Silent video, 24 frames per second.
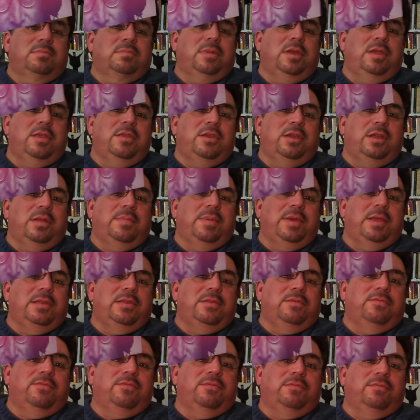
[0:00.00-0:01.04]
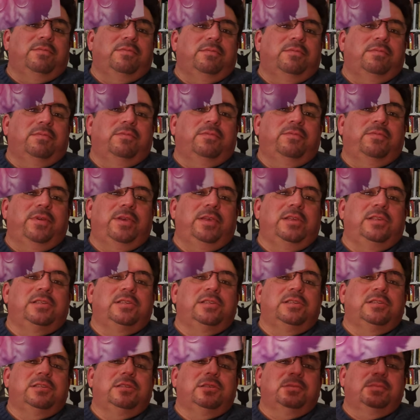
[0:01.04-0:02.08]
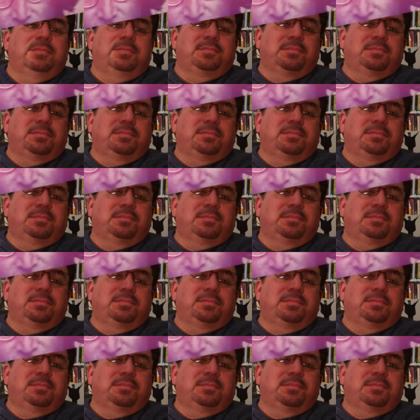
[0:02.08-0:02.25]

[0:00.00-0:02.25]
And you can make different faces